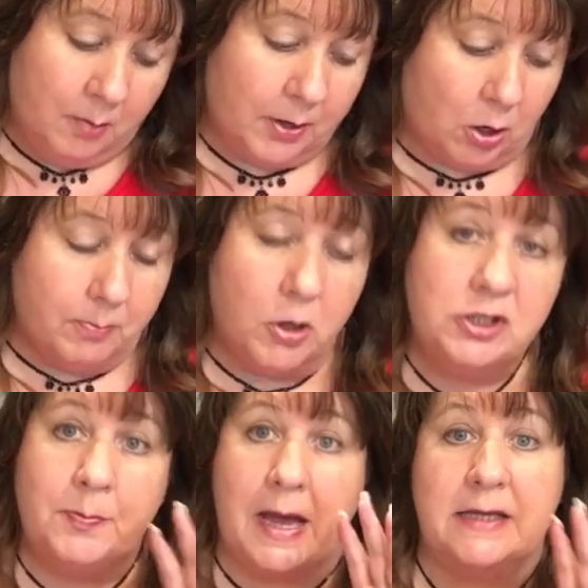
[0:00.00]
But on
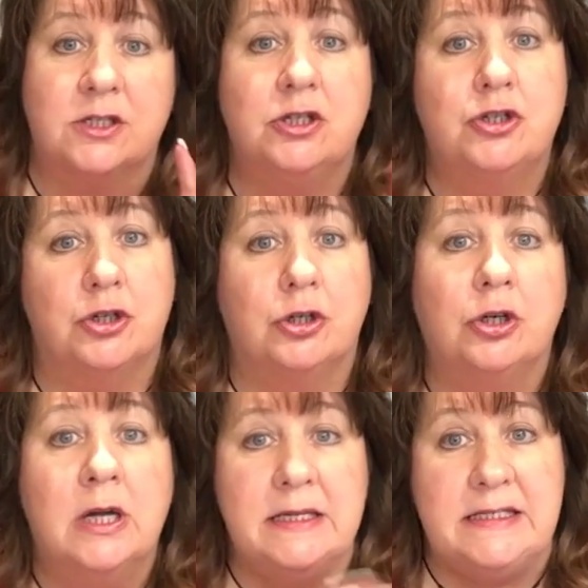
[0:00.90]
most
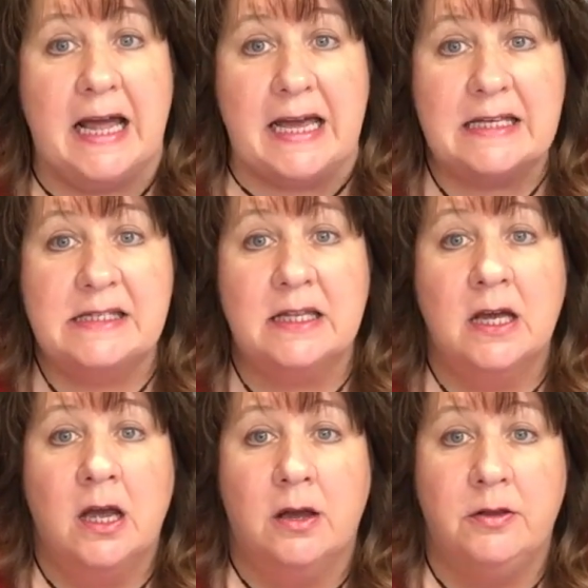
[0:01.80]
passenger decks,
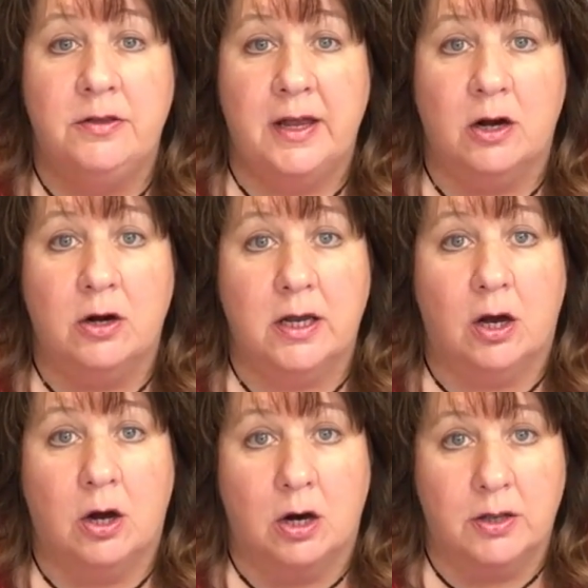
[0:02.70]
there
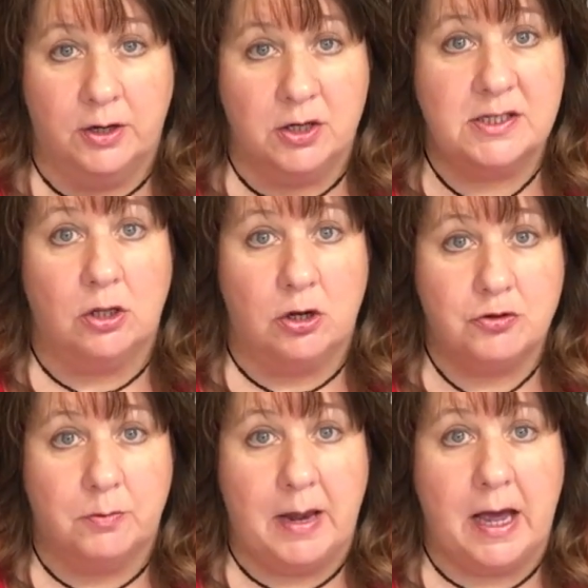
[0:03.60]
is a
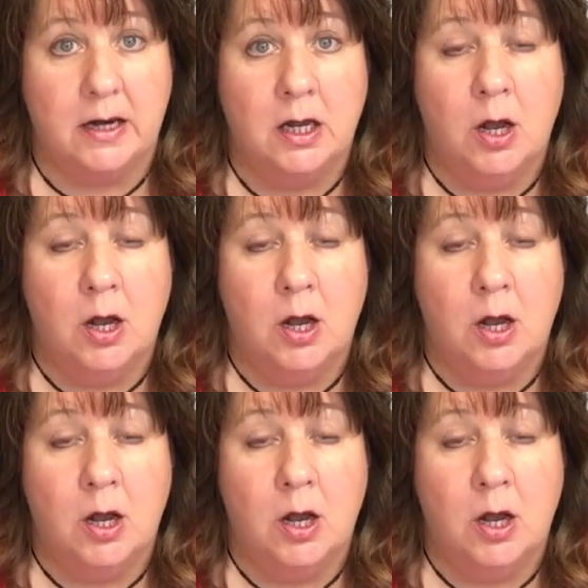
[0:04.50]
laundromat.